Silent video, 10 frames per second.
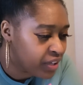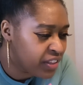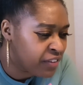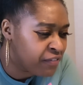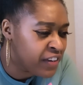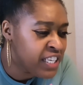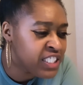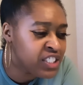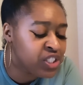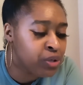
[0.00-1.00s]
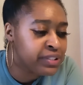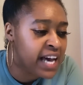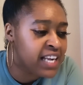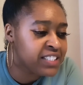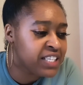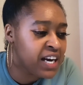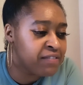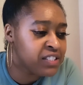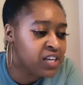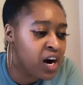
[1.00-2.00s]
The finish and tonality of
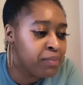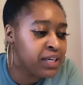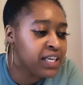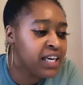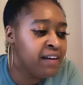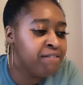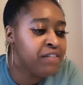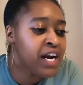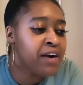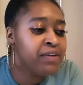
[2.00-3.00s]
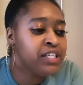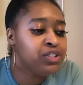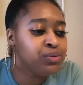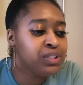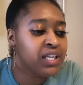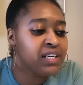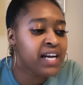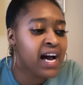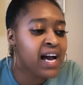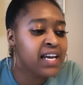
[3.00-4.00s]
this garment can vary due to the
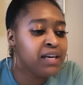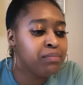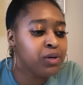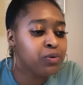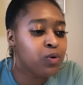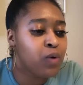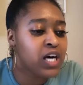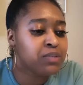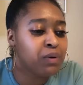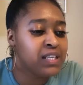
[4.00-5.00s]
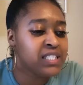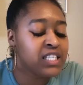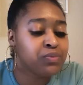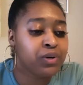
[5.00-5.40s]
dye and mineral wash process,